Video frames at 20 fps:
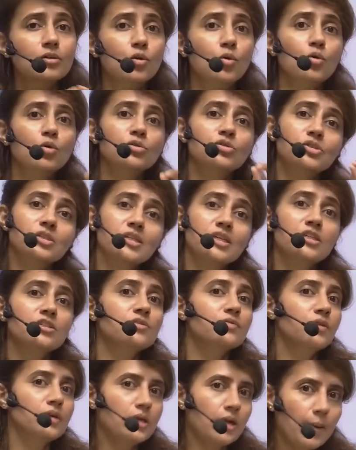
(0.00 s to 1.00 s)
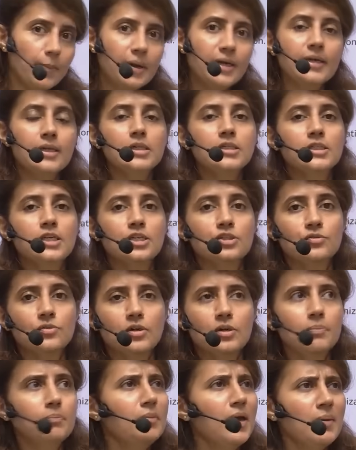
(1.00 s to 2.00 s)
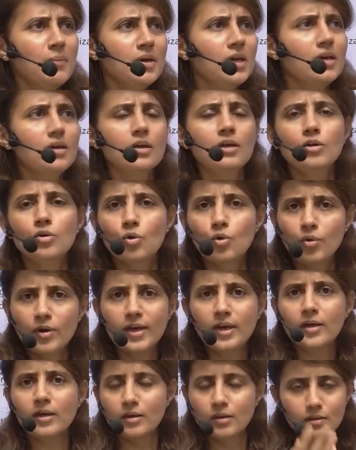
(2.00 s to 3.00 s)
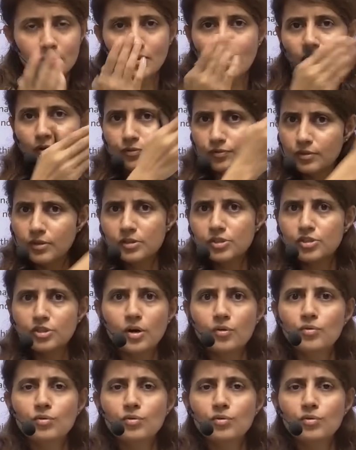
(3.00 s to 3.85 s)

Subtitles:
core CS fundamentals as well. Maybe in OA, in that first